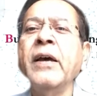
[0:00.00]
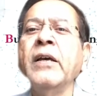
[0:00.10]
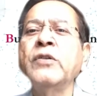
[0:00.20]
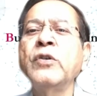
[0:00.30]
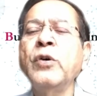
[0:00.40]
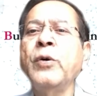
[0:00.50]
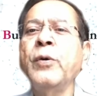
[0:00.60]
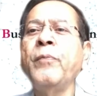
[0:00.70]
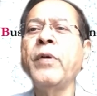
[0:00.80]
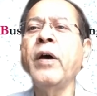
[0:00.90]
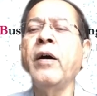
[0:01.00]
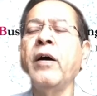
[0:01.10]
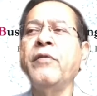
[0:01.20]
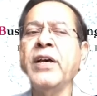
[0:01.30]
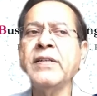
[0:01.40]
So
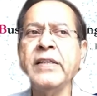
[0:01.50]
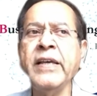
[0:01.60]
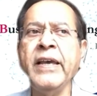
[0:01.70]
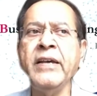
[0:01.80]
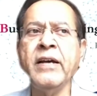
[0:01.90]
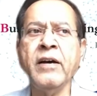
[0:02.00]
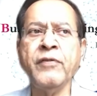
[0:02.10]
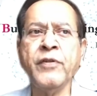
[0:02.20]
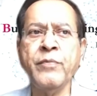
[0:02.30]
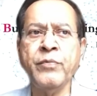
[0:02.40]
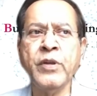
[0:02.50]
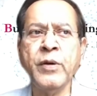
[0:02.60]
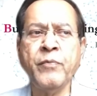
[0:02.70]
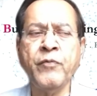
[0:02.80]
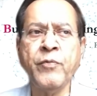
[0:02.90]
we are saying from
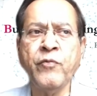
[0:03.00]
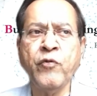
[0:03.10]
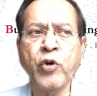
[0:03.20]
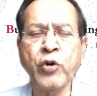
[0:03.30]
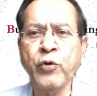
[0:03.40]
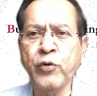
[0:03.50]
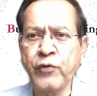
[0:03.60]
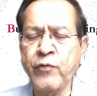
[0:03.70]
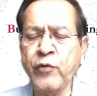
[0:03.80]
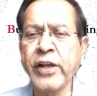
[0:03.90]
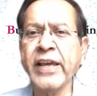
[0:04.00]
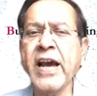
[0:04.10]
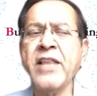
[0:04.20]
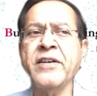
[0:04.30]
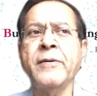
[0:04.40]
what I
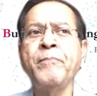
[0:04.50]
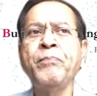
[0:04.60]
gather